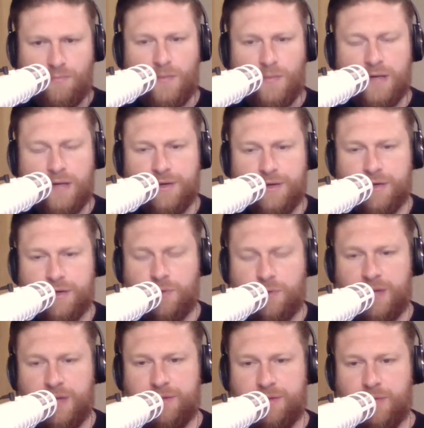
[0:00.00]

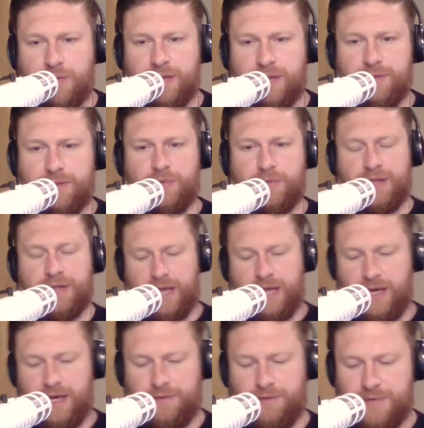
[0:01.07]
When
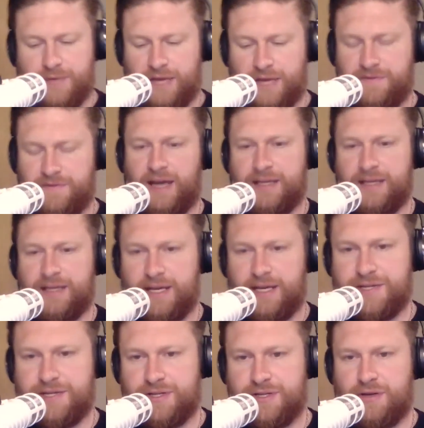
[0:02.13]
they get
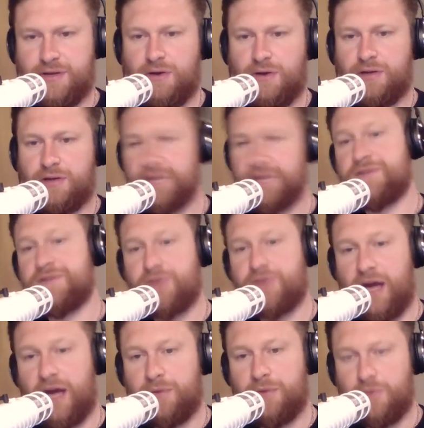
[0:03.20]
validation on
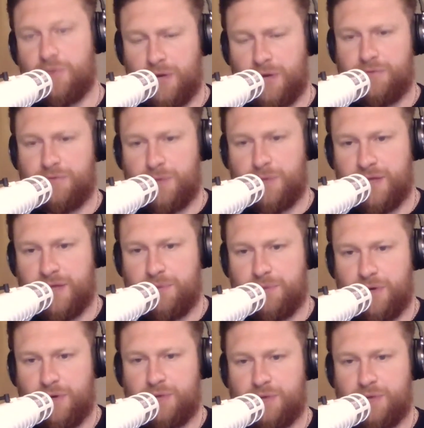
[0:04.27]
Instagram or whatever, when they put out